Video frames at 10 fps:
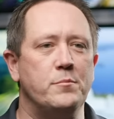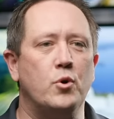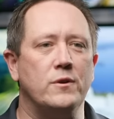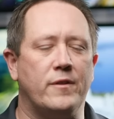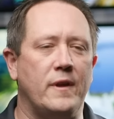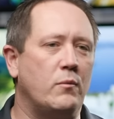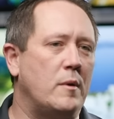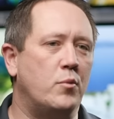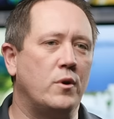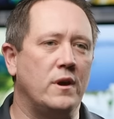important thing
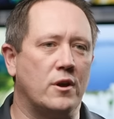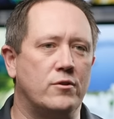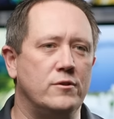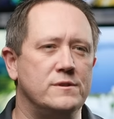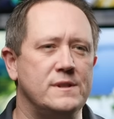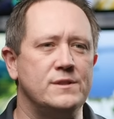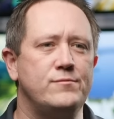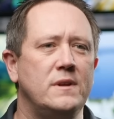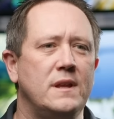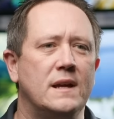when booking a cruise
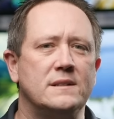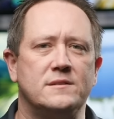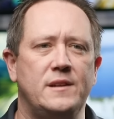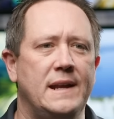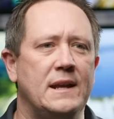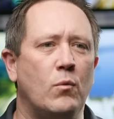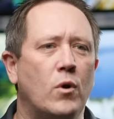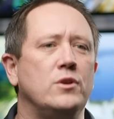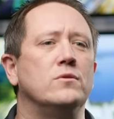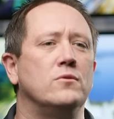is really understanding
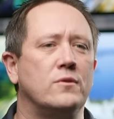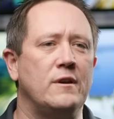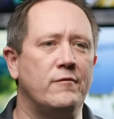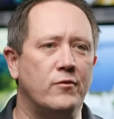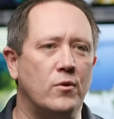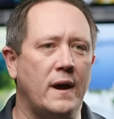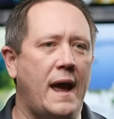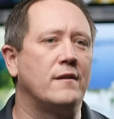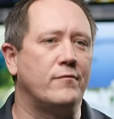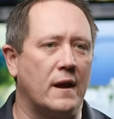what you're looking for
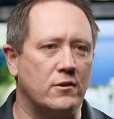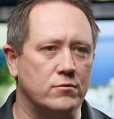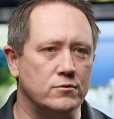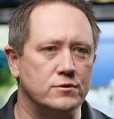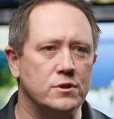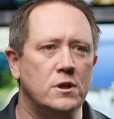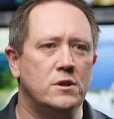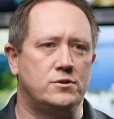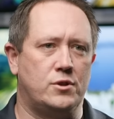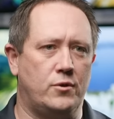out of that cruise.
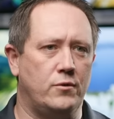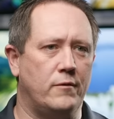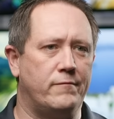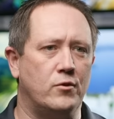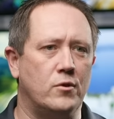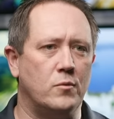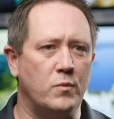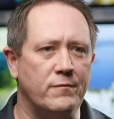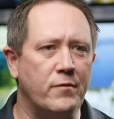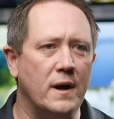So
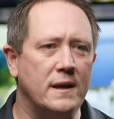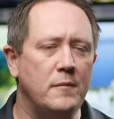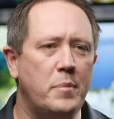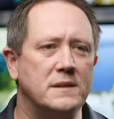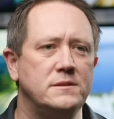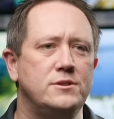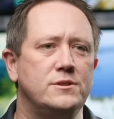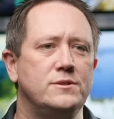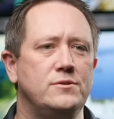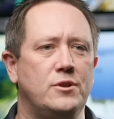with Viking
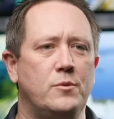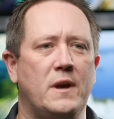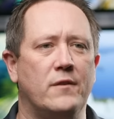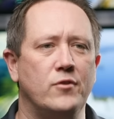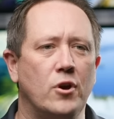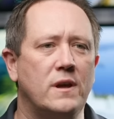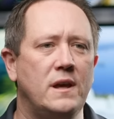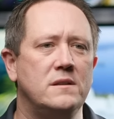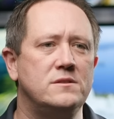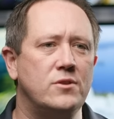passengers, you know, we have no
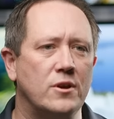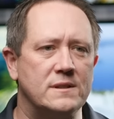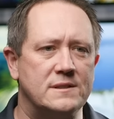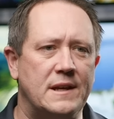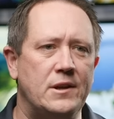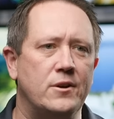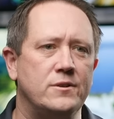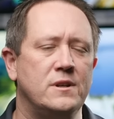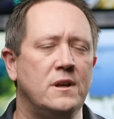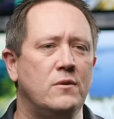kids, no
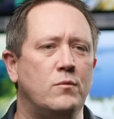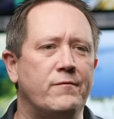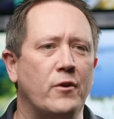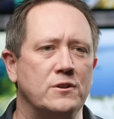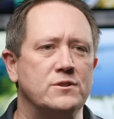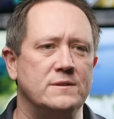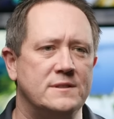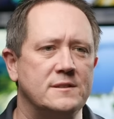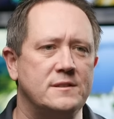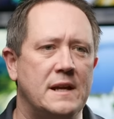casinos, we focus on
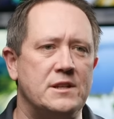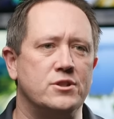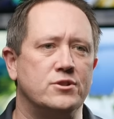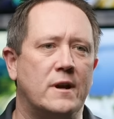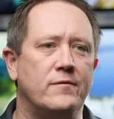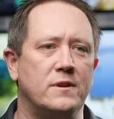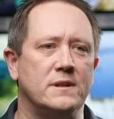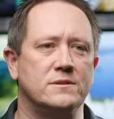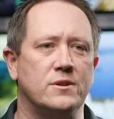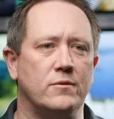destination
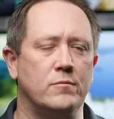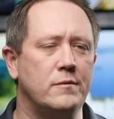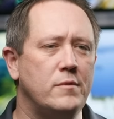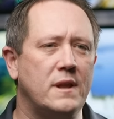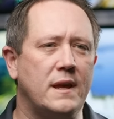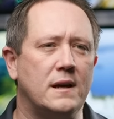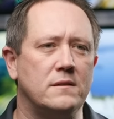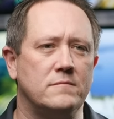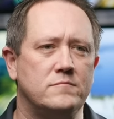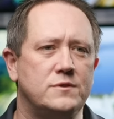traveling, so we really
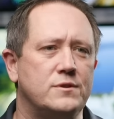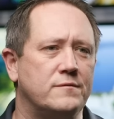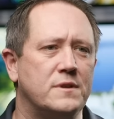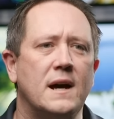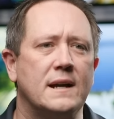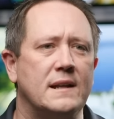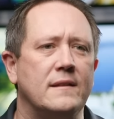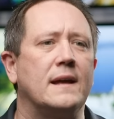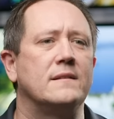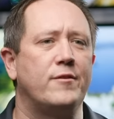are sort of
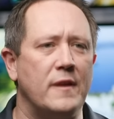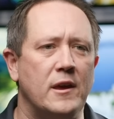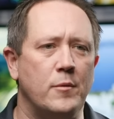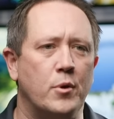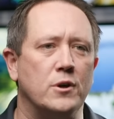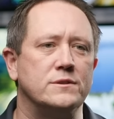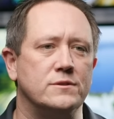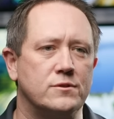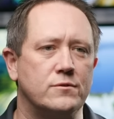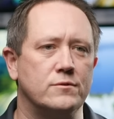targeting that thinking
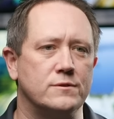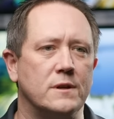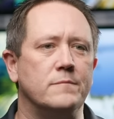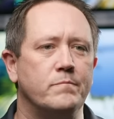person's cruiser.